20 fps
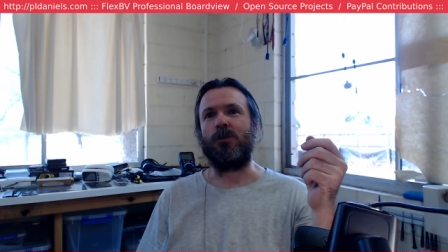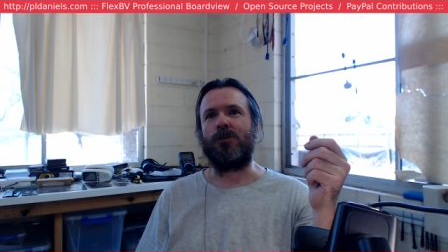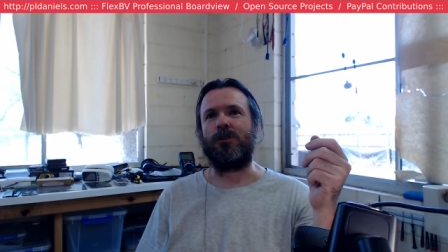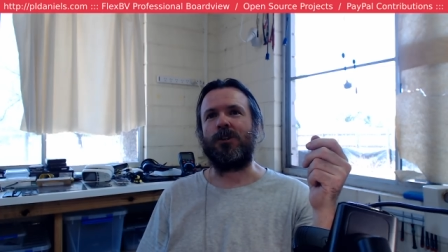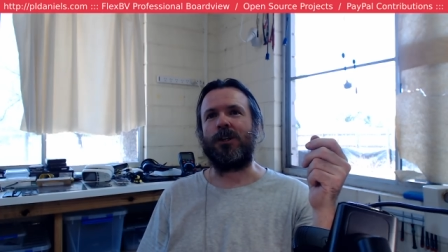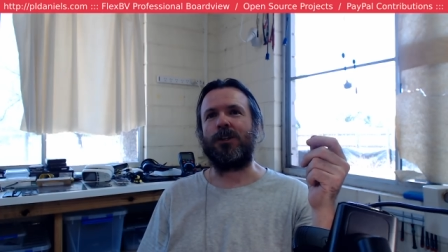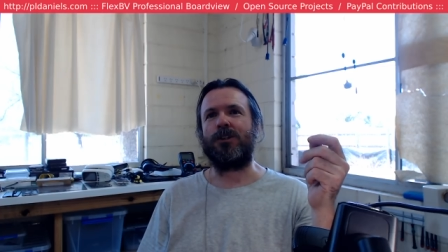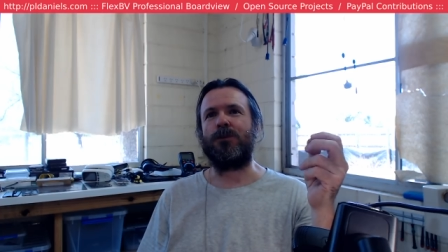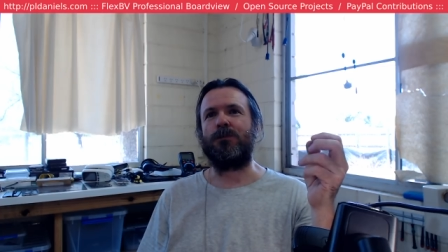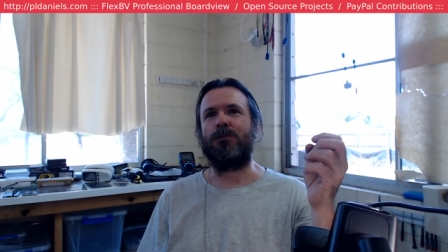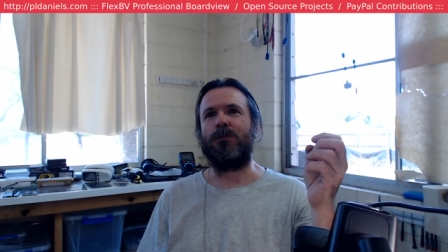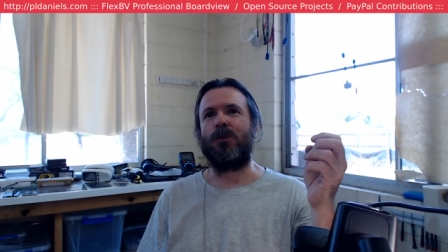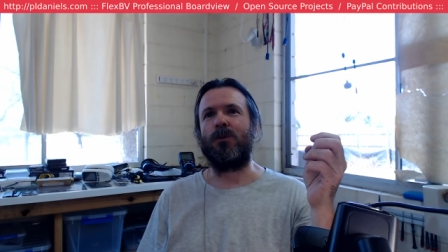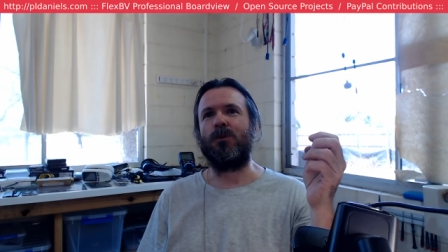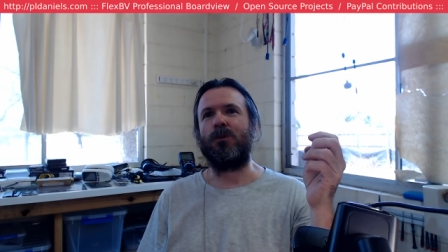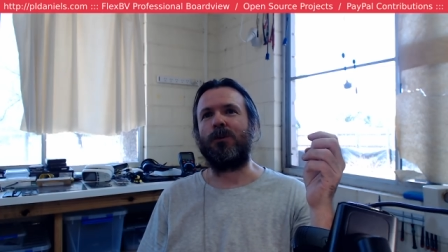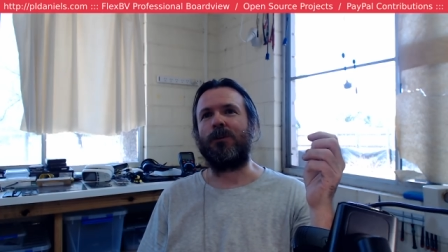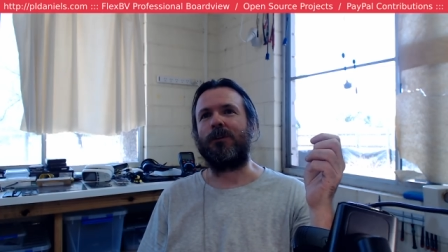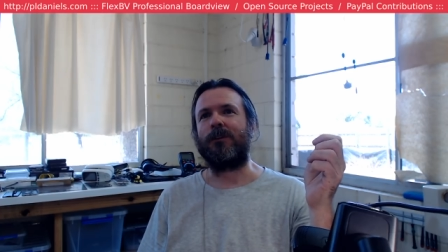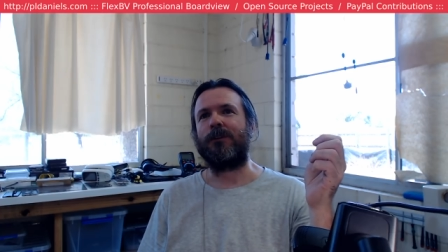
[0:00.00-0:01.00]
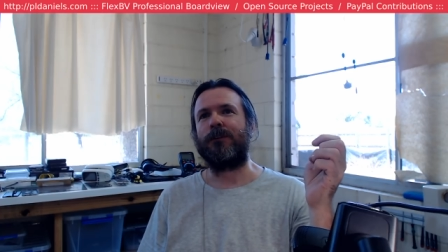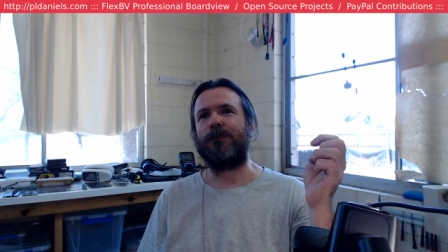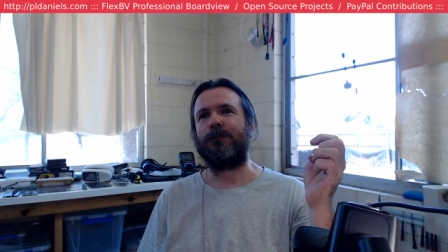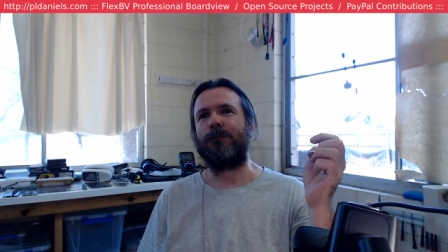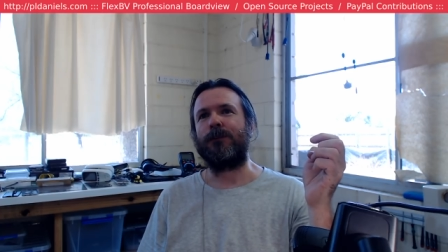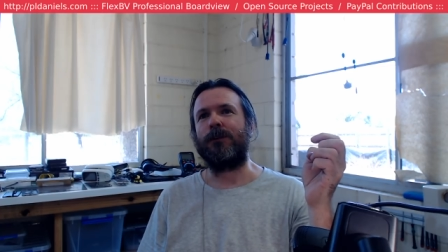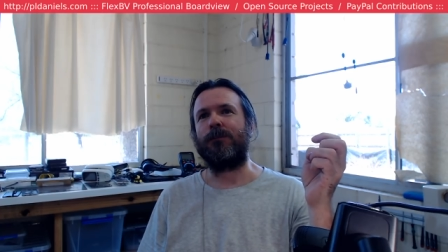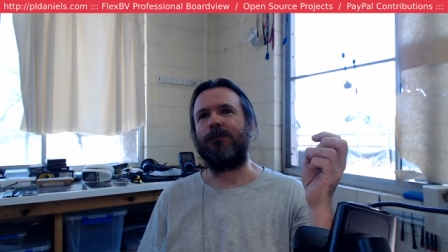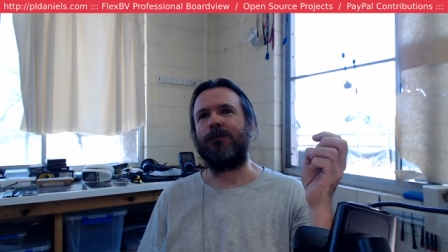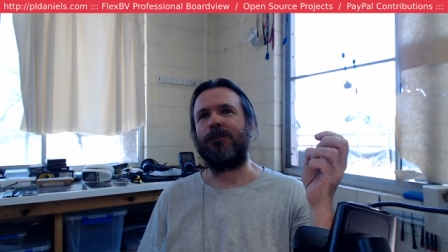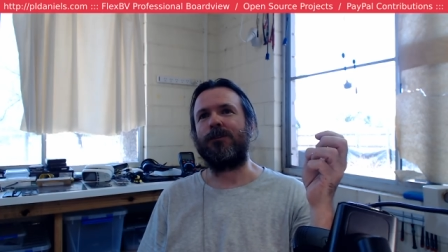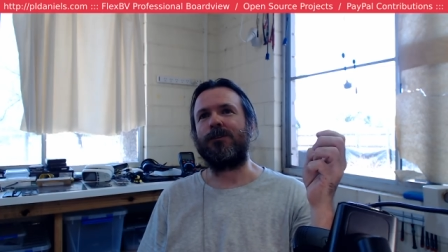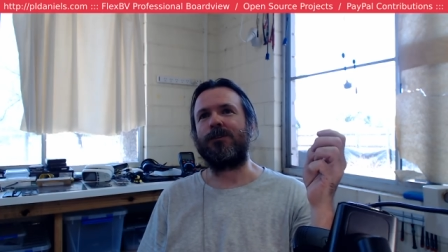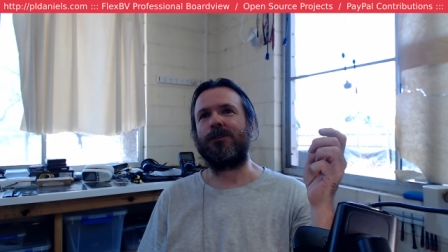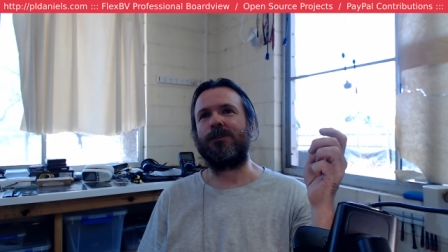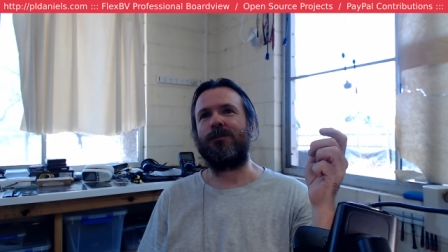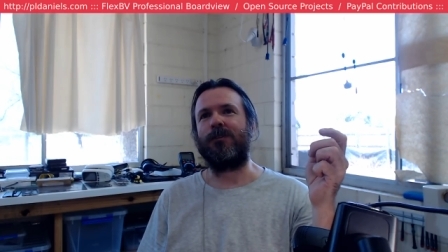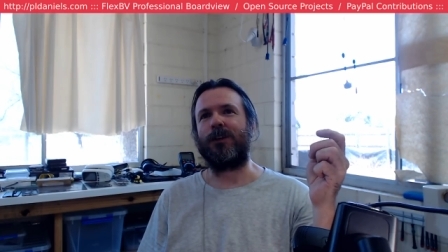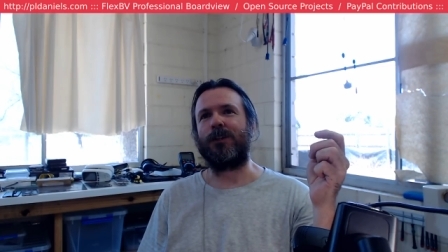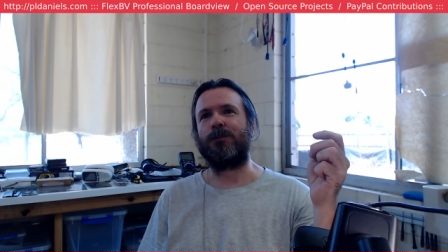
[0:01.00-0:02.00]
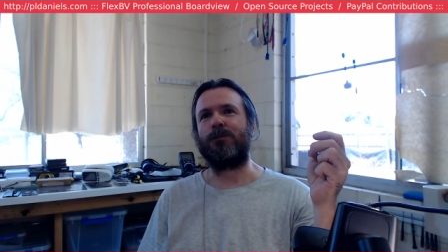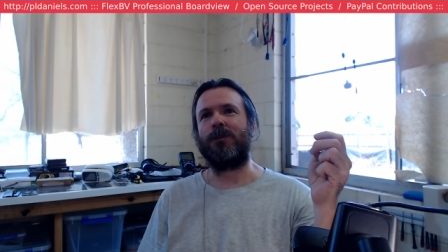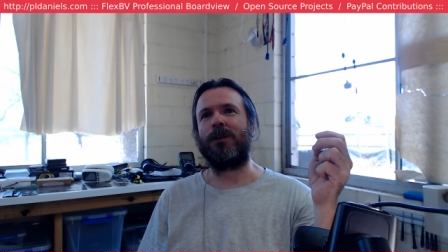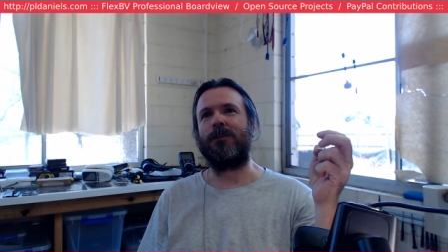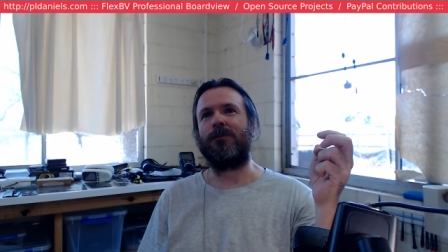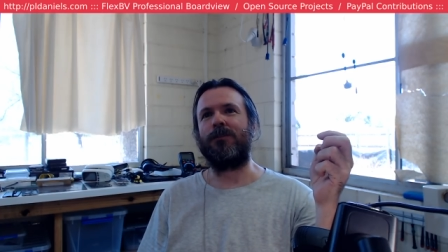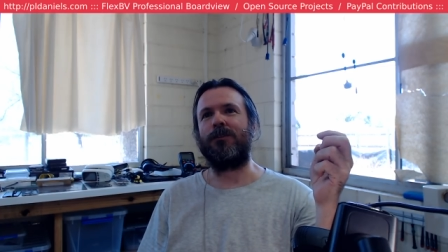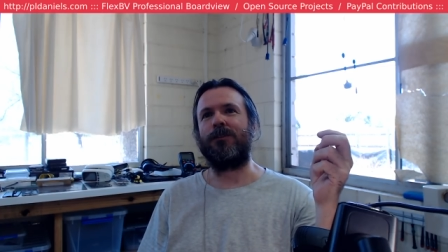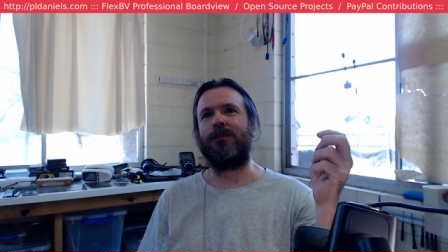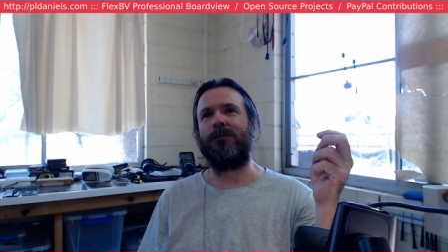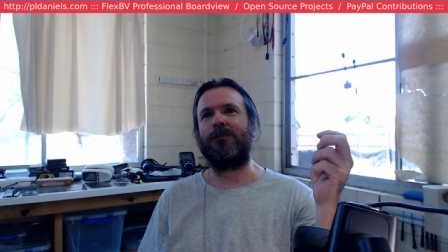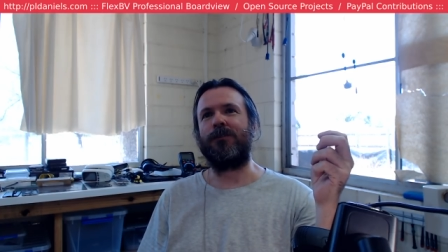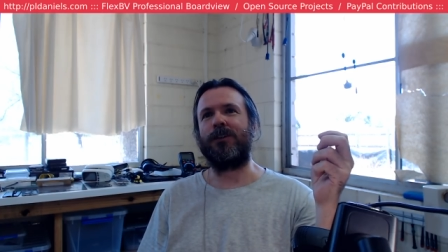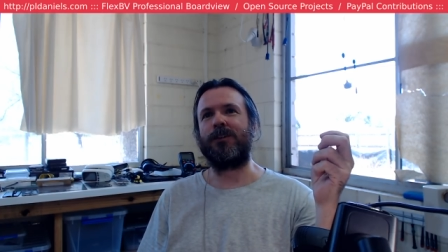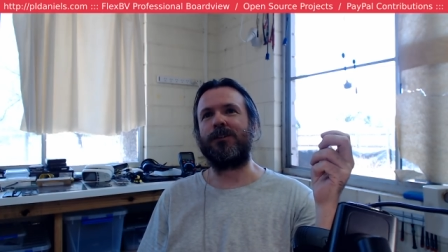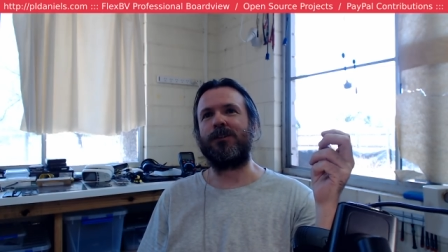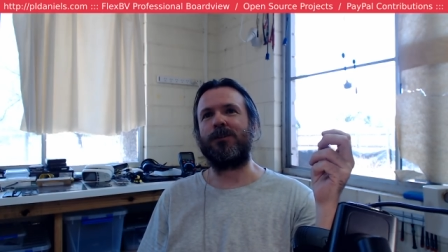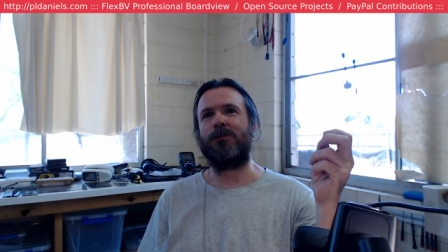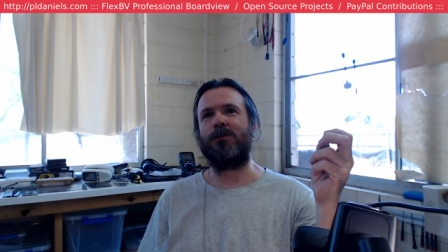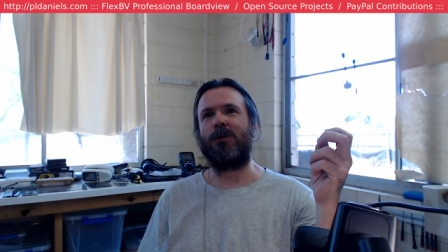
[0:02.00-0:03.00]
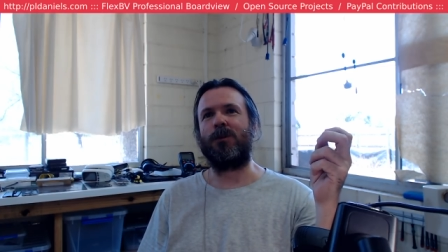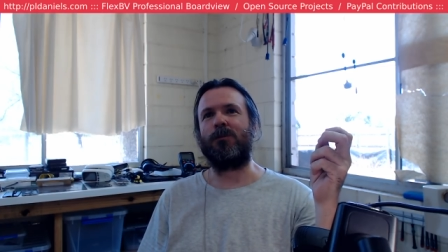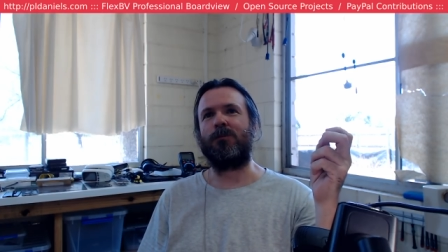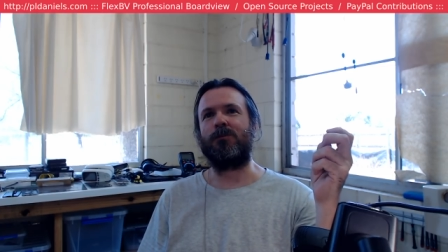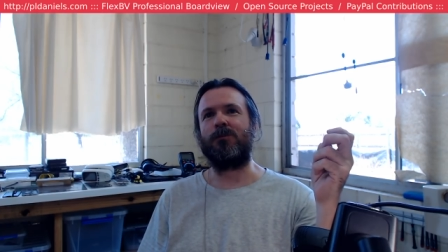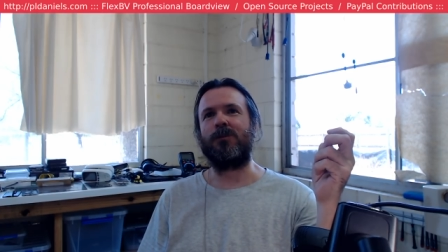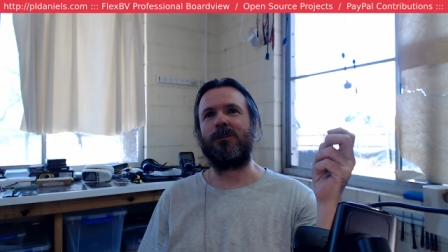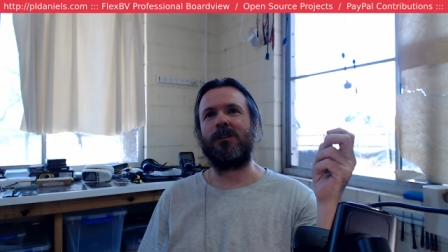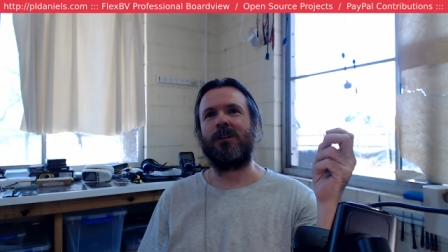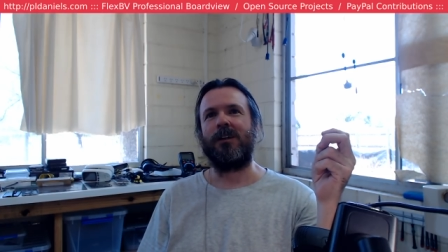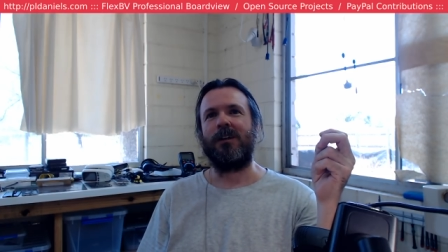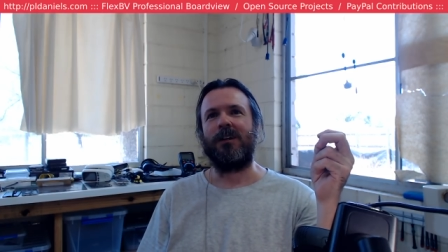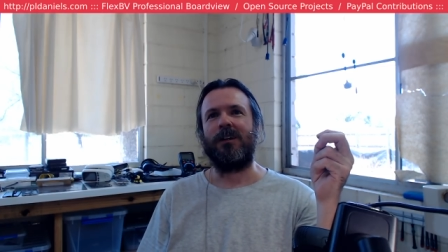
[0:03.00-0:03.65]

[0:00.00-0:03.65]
Jason Bourne even uses FlexBV to fix his problems.